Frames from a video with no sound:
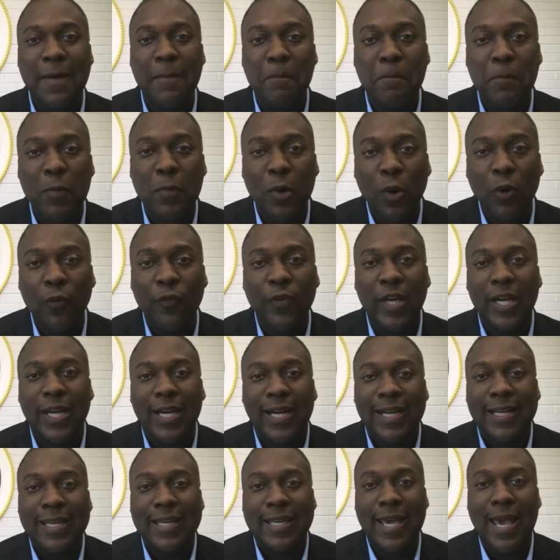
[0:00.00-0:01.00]
moving
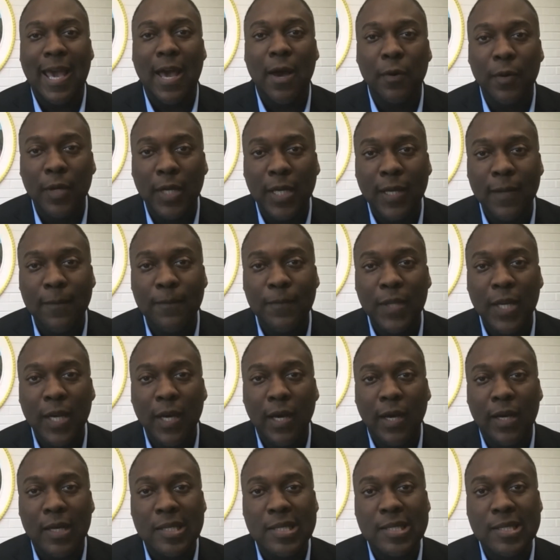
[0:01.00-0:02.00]
a county,
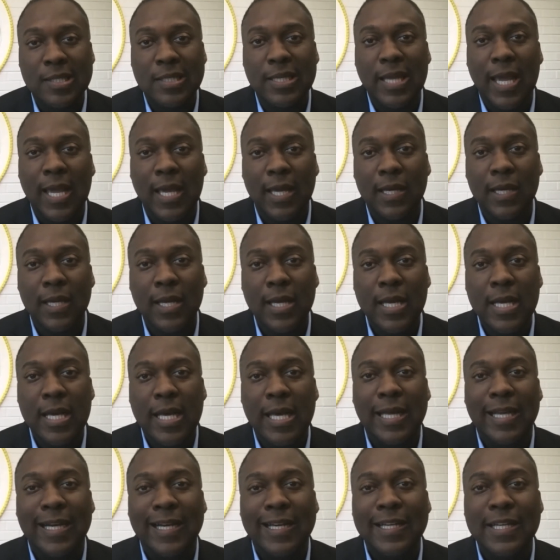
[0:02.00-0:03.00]
a state,
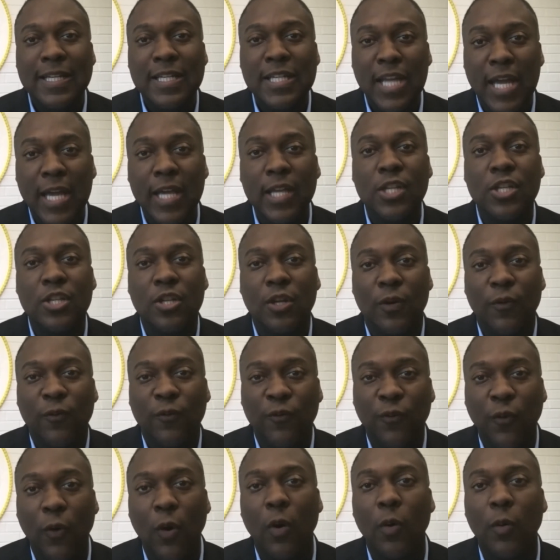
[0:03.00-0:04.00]
and a nation
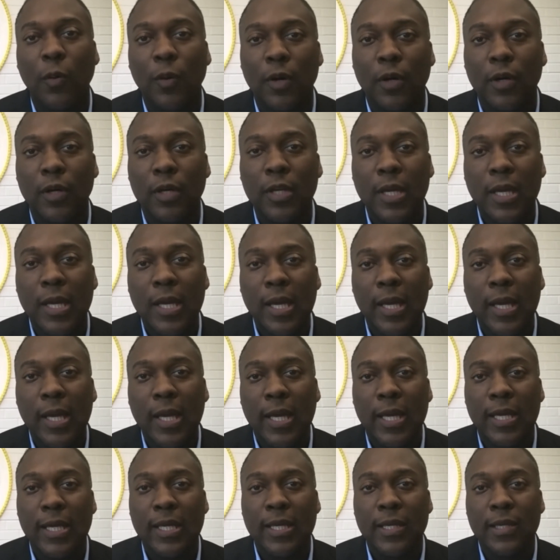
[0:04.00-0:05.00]
forward
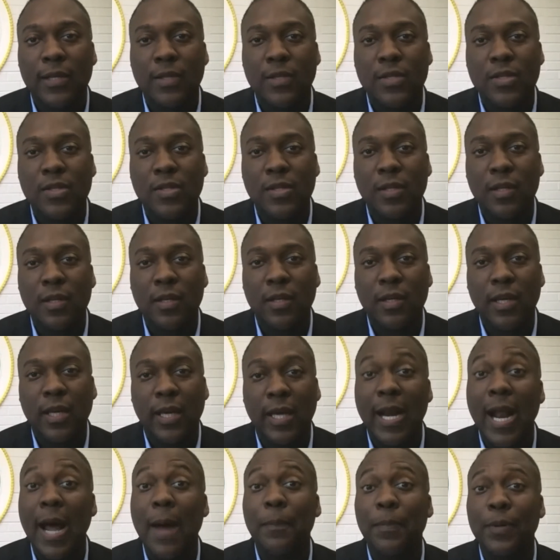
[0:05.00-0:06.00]
is
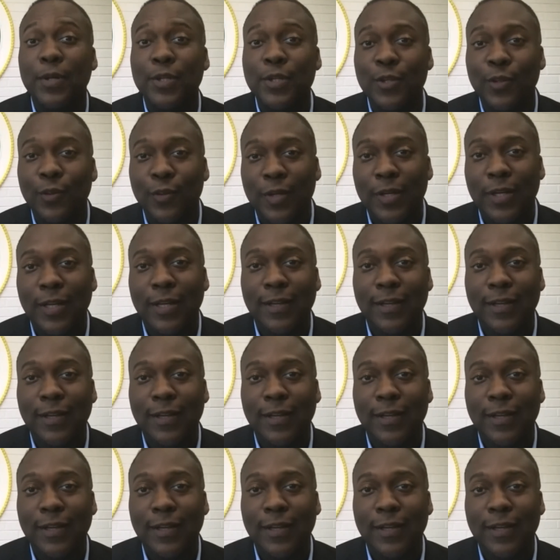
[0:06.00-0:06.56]
an opportunity.